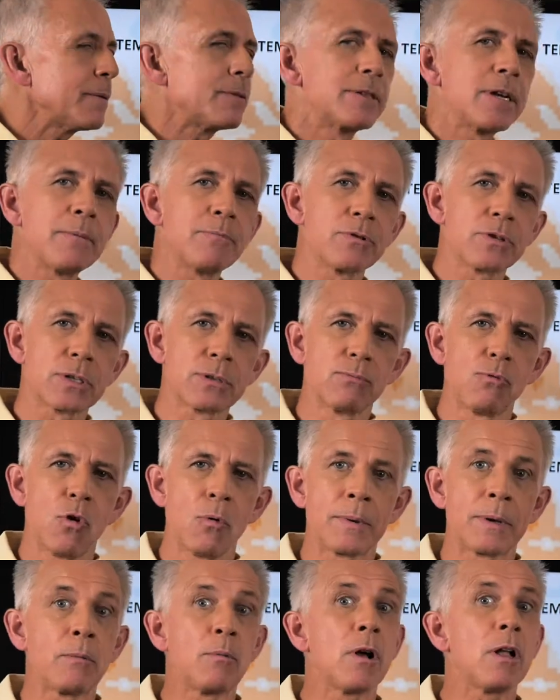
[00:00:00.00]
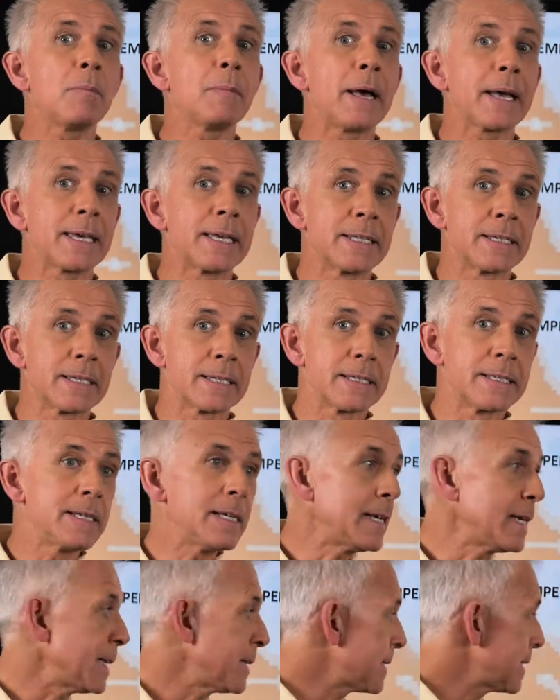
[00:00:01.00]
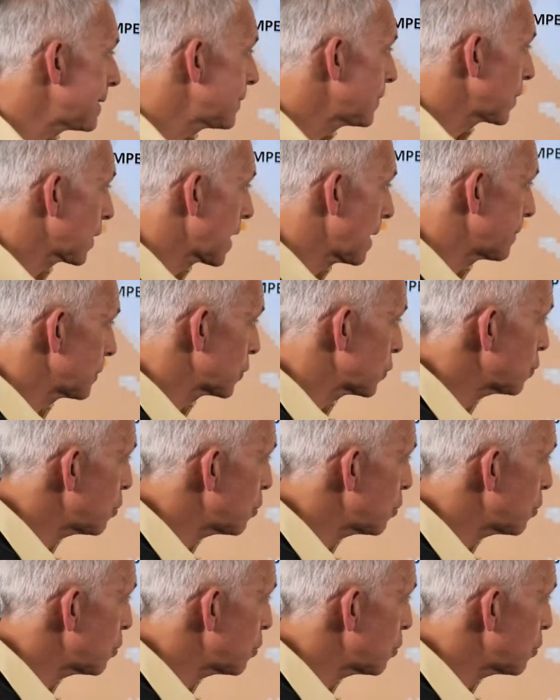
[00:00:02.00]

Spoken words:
Temperatures warming well back into the teens, even a couple of